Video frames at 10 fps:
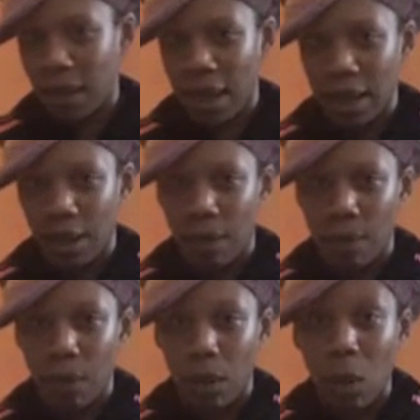like
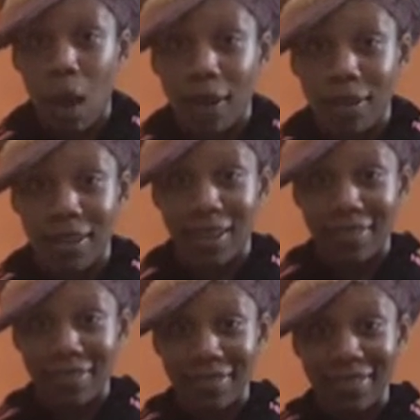Lolasana,
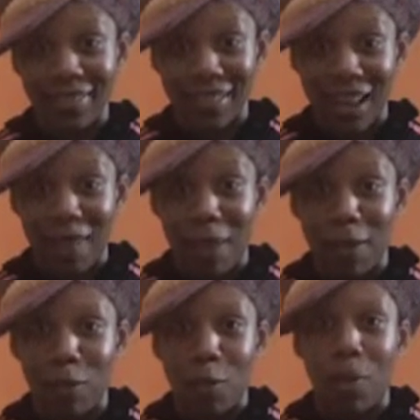see I have
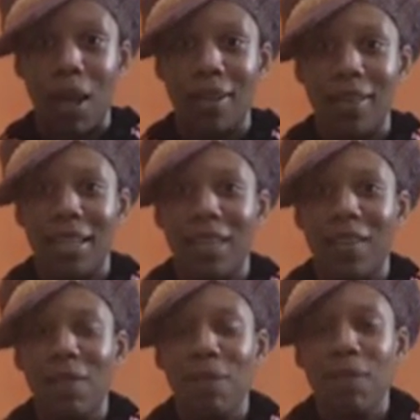magical blocks here,
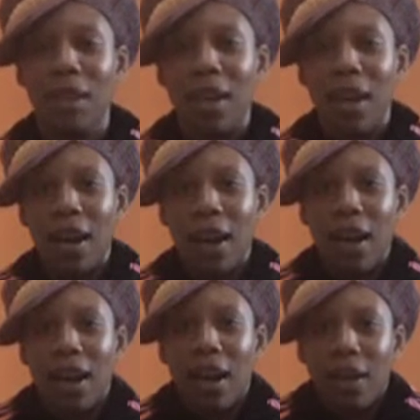
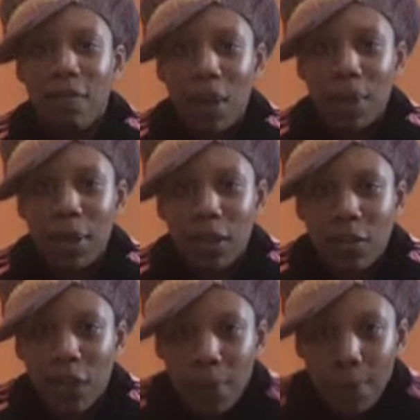and I find myself like